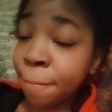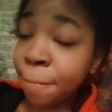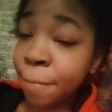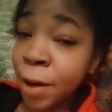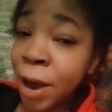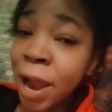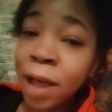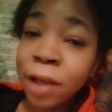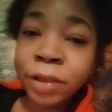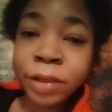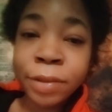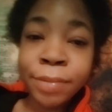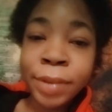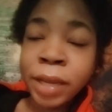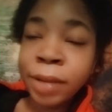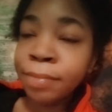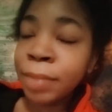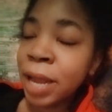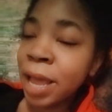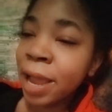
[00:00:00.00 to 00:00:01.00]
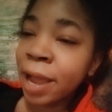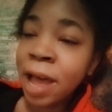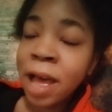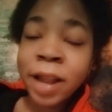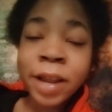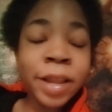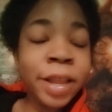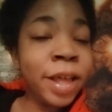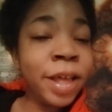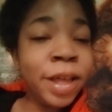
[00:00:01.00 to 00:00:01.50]
Proud to be black. I
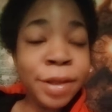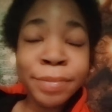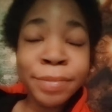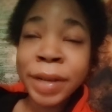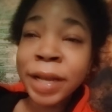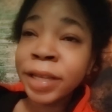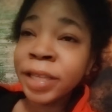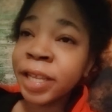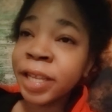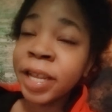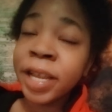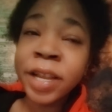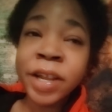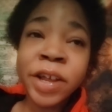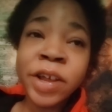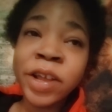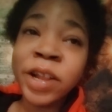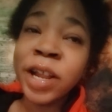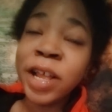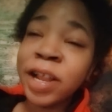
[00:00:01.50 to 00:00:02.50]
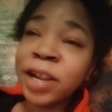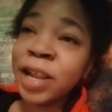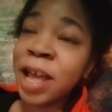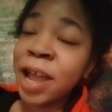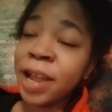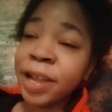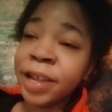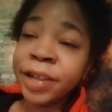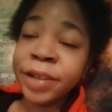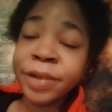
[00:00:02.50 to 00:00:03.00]
love my skin color.
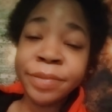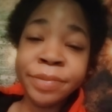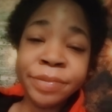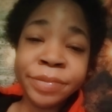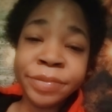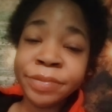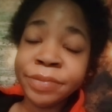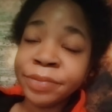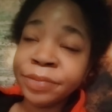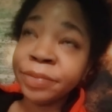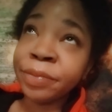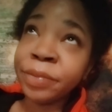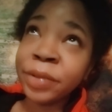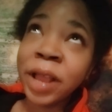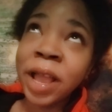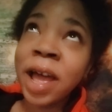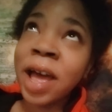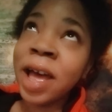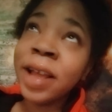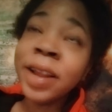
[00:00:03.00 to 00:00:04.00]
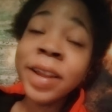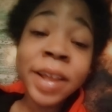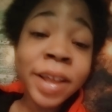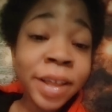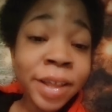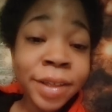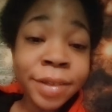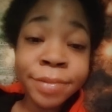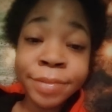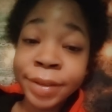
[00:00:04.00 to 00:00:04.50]
Like, I
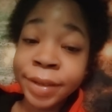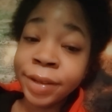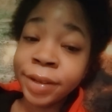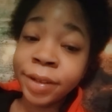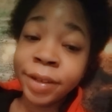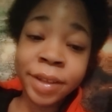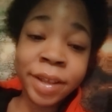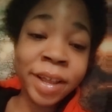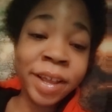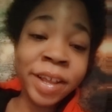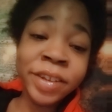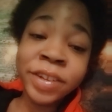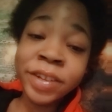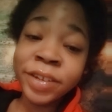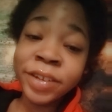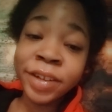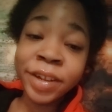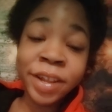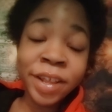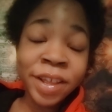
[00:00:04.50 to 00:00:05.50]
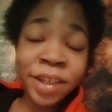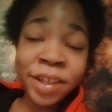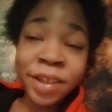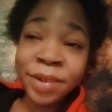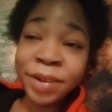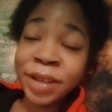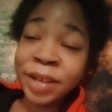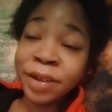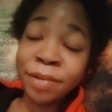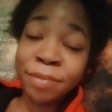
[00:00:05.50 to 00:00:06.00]
love it. I just
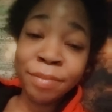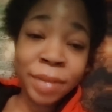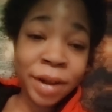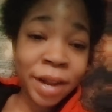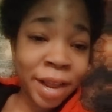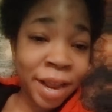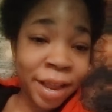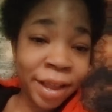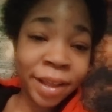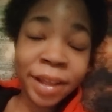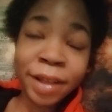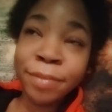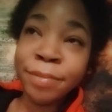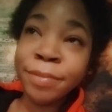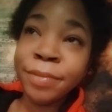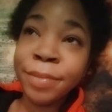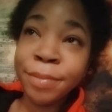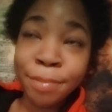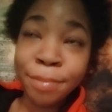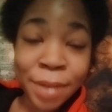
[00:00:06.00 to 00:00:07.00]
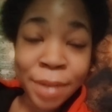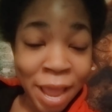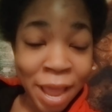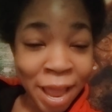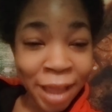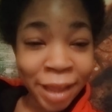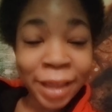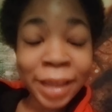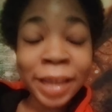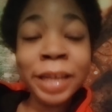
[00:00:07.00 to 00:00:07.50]
love that I'm black. I'm
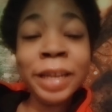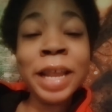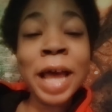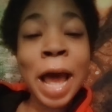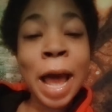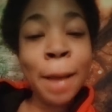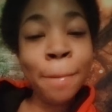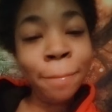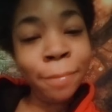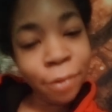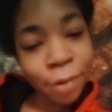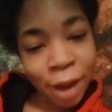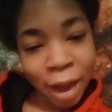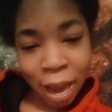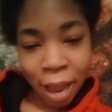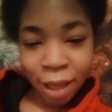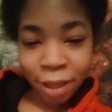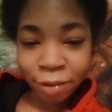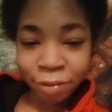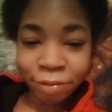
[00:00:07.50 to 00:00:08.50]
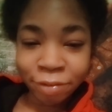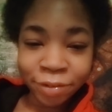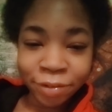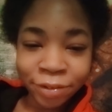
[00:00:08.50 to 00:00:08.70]
black and I'm proud.